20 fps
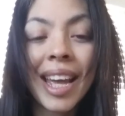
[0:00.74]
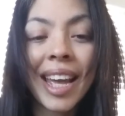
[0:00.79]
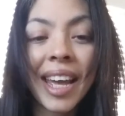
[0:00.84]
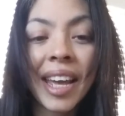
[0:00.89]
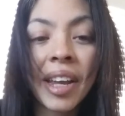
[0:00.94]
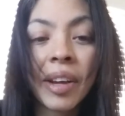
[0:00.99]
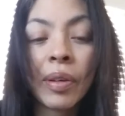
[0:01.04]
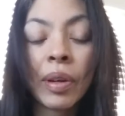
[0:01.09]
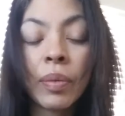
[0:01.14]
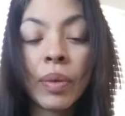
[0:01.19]

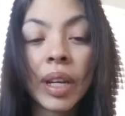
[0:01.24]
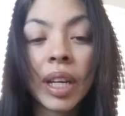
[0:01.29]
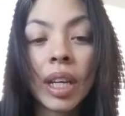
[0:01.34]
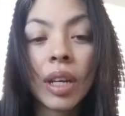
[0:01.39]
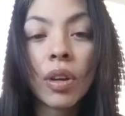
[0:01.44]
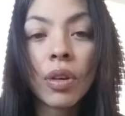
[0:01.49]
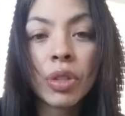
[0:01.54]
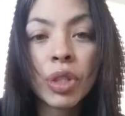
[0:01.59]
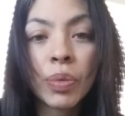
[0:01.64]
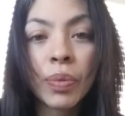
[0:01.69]
Hey everybody,
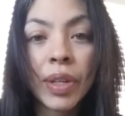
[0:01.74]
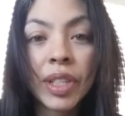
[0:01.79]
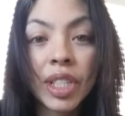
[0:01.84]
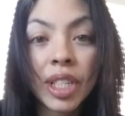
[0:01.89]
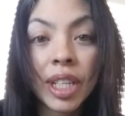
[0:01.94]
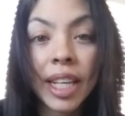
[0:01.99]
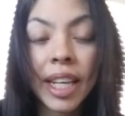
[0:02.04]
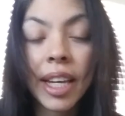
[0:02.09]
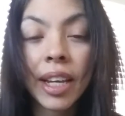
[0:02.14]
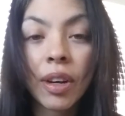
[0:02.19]
Coach
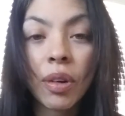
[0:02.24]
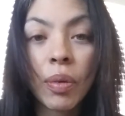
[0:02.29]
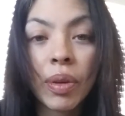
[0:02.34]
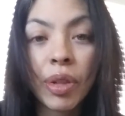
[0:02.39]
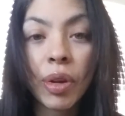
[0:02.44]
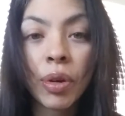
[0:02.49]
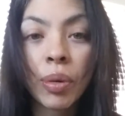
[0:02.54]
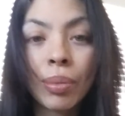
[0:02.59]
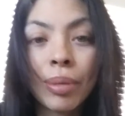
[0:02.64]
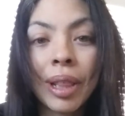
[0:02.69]
Bridget here with
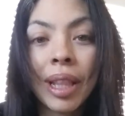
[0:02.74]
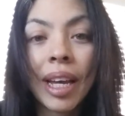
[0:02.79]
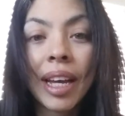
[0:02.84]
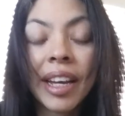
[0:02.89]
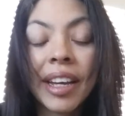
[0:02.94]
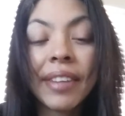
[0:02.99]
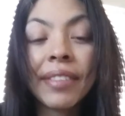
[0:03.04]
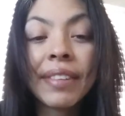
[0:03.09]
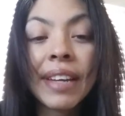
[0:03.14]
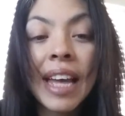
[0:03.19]

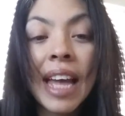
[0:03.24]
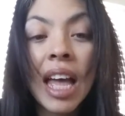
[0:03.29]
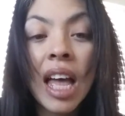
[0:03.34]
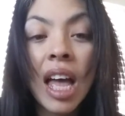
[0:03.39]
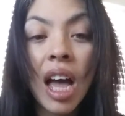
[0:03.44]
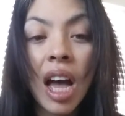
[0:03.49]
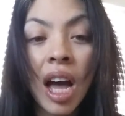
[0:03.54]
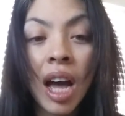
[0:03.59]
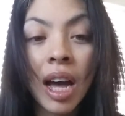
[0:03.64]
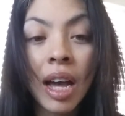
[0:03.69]
Herbalife.
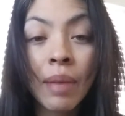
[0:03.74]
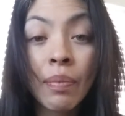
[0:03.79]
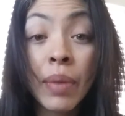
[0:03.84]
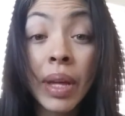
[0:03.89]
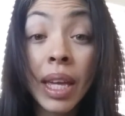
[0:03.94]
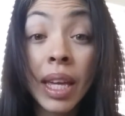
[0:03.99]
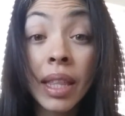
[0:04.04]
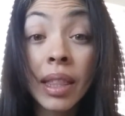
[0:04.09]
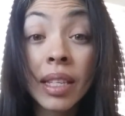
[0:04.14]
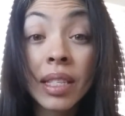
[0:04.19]
I'm
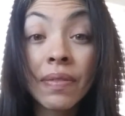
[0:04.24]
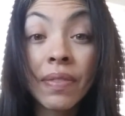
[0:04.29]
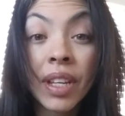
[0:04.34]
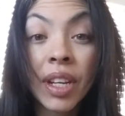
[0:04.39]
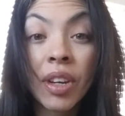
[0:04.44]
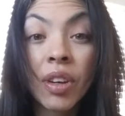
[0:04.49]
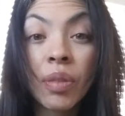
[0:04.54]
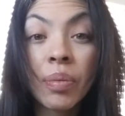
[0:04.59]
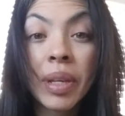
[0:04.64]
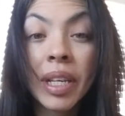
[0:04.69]
making this
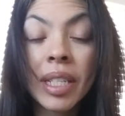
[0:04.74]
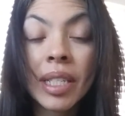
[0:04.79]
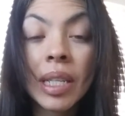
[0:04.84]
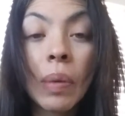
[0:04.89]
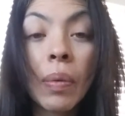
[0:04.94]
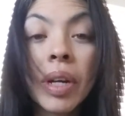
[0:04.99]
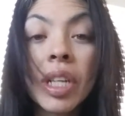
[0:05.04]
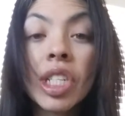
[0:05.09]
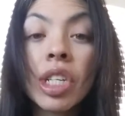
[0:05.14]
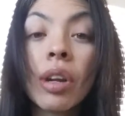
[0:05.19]
video because I
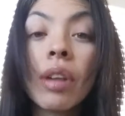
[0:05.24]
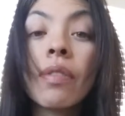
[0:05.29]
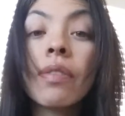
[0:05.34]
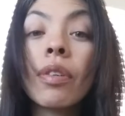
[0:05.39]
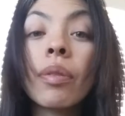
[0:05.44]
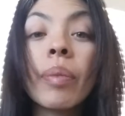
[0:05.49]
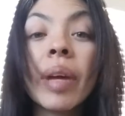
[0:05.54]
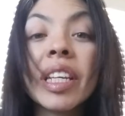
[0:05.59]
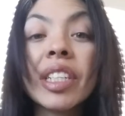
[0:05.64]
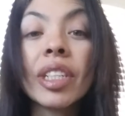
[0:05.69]
want to share
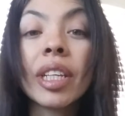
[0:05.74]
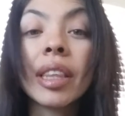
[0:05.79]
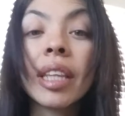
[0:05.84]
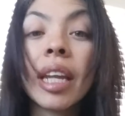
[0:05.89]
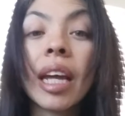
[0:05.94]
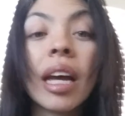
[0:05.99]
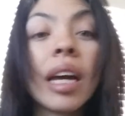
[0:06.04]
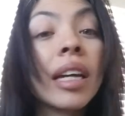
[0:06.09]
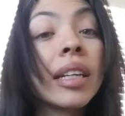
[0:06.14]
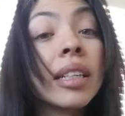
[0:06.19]
information
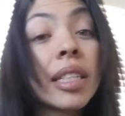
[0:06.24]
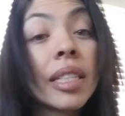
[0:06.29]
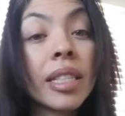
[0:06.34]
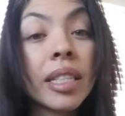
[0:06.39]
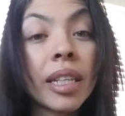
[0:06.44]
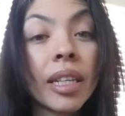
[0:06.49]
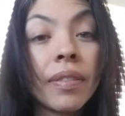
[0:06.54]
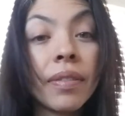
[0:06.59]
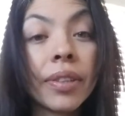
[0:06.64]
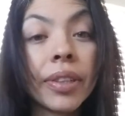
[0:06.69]
that I had
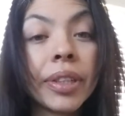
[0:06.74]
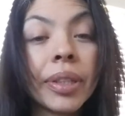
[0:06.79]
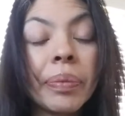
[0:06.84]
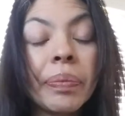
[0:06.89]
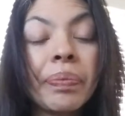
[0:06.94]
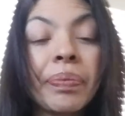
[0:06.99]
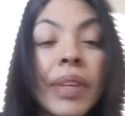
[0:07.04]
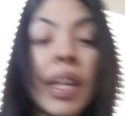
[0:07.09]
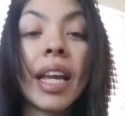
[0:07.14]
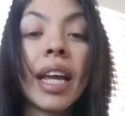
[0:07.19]
discovered,
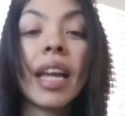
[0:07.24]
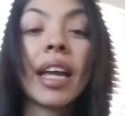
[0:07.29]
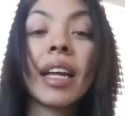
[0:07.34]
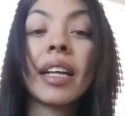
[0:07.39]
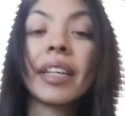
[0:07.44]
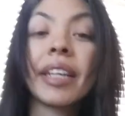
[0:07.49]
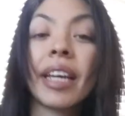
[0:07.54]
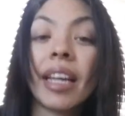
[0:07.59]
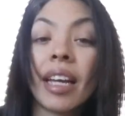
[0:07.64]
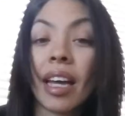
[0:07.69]

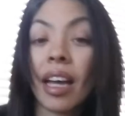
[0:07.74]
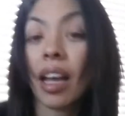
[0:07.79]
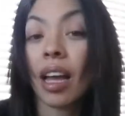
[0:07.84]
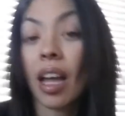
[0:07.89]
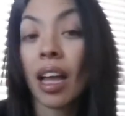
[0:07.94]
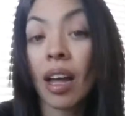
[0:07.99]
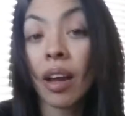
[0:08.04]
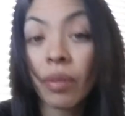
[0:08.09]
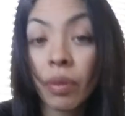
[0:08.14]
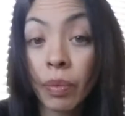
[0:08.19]
and
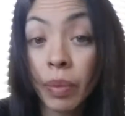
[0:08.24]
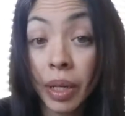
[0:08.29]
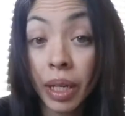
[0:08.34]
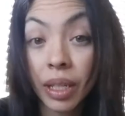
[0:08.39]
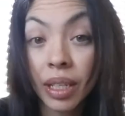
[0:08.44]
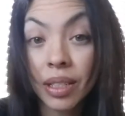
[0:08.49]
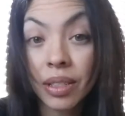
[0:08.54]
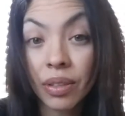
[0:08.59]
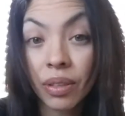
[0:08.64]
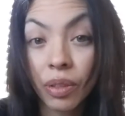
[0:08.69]
everybody
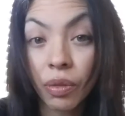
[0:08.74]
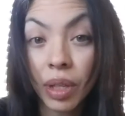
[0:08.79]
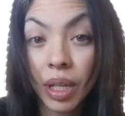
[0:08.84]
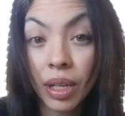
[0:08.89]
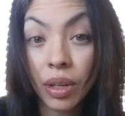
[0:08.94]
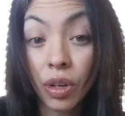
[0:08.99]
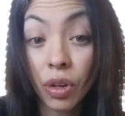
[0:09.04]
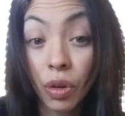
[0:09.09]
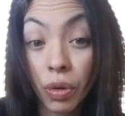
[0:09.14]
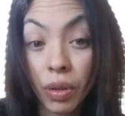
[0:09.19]
needs to
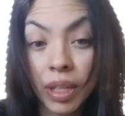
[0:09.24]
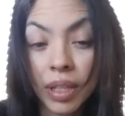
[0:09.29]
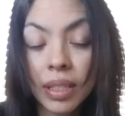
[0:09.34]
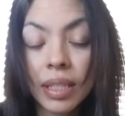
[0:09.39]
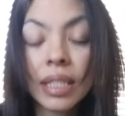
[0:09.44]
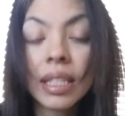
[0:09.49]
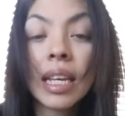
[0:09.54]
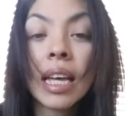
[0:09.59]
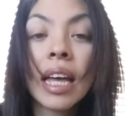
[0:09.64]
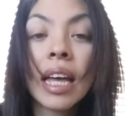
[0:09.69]
know this.